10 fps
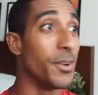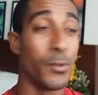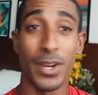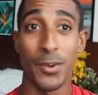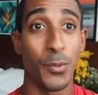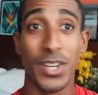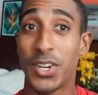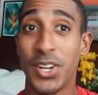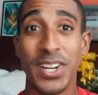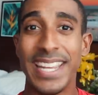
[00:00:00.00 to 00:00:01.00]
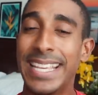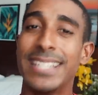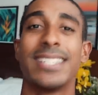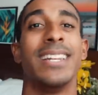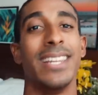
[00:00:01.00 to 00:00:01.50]
We could
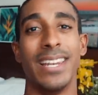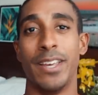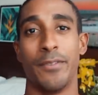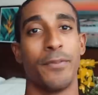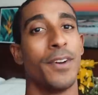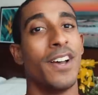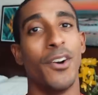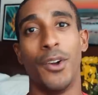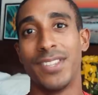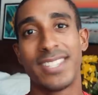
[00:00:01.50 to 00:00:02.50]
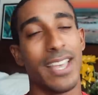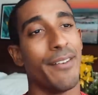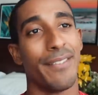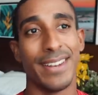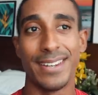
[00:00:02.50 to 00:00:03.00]
easily live on
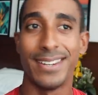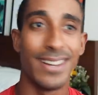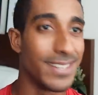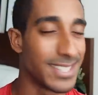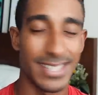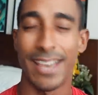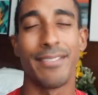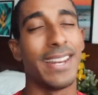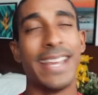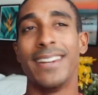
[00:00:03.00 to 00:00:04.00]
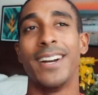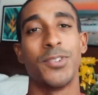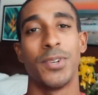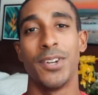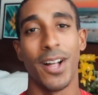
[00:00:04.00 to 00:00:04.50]

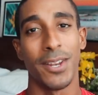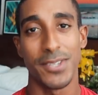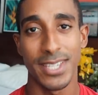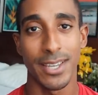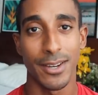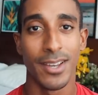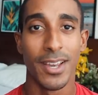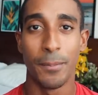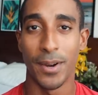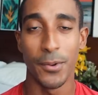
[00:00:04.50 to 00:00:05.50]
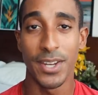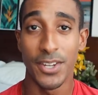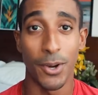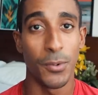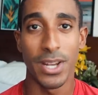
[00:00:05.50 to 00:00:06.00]
$700-$800 here, but we don't.